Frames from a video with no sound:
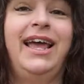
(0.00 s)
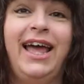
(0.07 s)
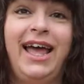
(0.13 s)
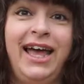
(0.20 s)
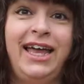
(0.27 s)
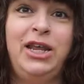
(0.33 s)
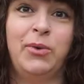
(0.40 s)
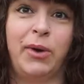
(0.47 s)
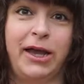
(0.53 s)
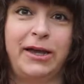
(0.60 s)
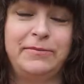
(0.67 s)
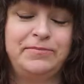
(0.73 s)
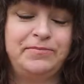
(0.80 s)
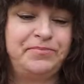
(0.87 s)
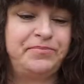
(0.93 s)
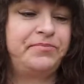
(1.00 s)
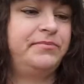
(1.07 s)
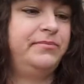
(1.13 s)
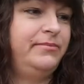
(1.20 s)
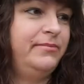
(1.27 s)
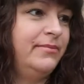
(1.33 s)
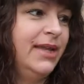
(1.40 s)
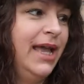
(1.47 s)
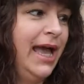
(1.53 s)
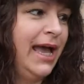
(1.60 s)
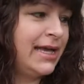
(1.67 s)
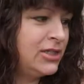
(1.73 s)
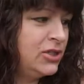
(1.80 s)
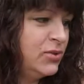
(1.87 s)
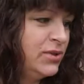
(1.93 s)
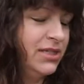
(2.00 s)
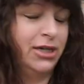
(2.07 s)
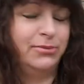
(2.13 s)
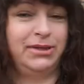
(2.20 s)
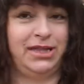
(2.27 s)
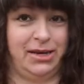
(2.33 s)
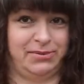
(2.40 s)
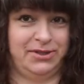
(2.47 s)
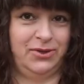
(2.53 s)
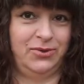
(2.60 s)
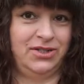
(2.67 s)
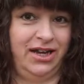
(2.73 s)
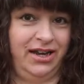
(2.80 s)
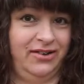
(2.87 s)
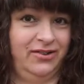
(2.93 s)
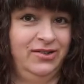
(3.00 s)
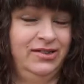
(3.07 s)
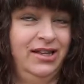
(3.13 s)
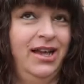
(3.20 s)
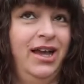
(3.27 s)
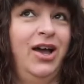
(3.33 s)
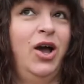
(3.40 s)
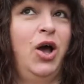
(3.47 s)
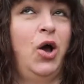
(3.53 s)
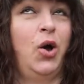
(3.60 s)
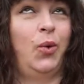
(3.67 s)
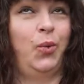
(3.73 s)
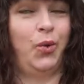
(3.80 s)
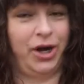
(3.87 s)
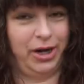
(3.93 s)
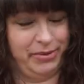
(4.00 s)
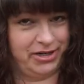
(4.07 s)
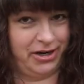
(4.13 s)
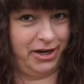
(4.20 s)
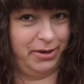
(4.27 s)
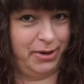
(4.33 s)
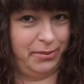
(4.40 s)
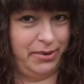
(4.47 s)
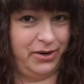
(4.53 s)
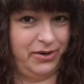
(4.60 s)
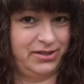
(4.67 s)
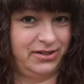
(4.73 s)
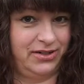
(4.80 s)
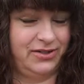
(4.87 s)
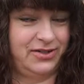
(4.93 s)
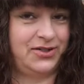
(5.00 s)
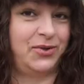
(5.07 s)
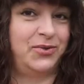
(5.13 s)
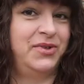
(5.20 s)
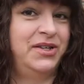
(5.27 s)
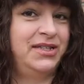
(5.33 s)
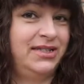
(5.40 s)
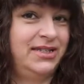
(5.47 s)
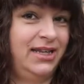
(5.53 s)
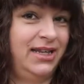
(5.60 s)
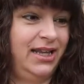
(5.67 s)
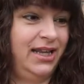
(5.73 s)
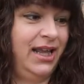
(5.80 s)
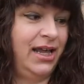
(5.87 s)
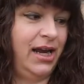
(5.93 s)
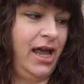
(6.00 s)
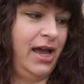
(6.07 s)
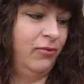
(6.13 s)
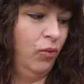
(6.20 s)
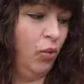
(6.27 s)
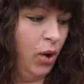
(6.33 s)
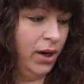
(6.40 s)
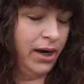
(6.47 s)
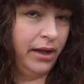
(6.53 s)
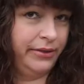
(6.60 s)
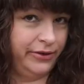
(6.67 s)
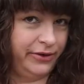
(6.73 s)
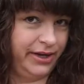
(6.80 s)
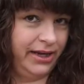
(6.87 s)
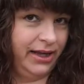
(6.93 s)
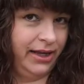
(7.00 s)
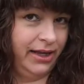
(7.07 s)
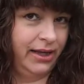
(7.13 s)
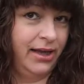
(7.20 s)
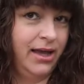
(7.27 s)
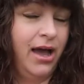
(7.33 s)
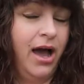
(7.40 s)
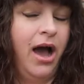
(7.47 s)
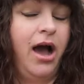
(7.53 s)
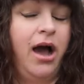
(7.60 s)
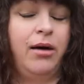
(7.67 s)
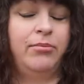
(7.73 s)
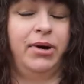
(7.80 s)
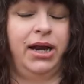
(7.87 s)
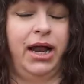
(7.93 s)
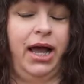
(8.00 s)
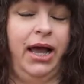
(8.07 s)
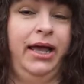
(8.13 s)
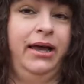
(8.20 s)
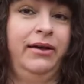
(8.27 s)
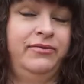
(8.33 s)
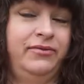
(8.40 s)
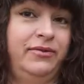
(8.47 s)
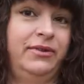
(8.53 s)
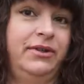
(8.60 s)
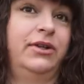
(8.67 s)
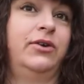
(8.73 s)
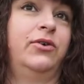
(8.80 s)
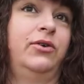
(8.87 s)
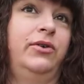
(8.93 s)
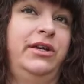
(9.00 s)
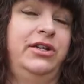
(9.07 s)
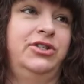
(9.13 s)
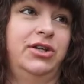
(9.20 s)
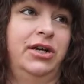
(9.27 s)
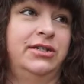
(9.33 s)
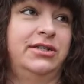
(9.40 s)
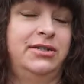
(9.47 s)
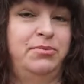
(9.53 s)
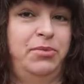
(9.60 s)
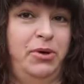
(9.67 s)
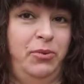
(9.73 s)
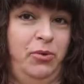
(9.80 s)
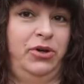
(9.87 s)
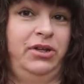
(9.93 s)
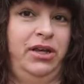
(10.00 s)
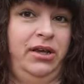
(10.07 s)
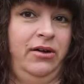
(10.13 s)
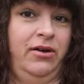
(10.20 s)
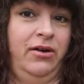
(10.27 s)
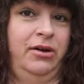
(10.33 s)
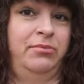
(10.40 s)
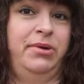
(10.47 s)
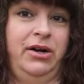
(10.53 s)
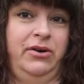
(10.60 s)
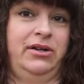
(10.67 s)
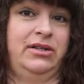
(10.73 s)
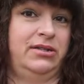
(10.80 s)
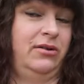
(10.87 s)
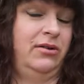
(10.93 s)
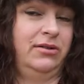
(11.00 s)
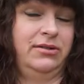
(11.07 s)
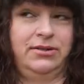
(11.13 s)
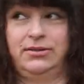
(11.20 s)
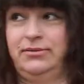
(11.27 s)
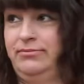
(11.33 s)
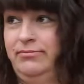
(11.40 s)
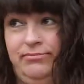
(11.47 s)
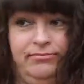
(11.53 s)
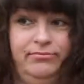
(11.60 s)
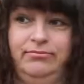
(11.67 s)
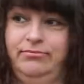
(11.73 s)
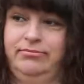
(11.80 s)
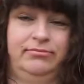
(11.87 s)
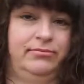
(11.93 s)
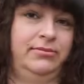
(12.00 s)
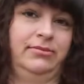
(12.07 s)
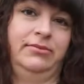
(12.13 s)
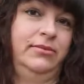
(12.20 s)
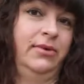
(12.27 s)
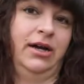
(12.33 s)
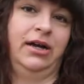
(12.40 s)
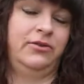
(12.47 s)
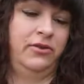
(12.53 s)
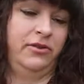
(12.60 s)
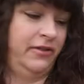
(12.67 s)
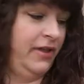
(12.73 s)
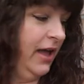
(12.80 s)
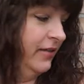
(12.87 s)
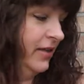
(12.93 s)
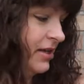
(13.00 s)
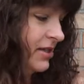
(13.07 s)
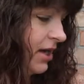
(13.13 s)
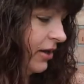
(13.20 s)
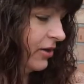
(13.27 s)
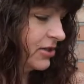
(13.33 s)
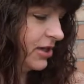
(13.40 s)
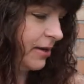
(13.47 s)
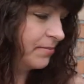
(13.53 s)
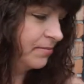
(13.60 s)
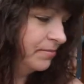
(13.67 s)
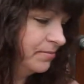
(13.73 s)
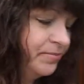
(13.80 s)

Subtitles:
Anyway, as you can tell by the episode title, we're going to be talking about parasols. So this knitting, and I have one other knitting, but I have literally just been working on parasols other than that the entire time.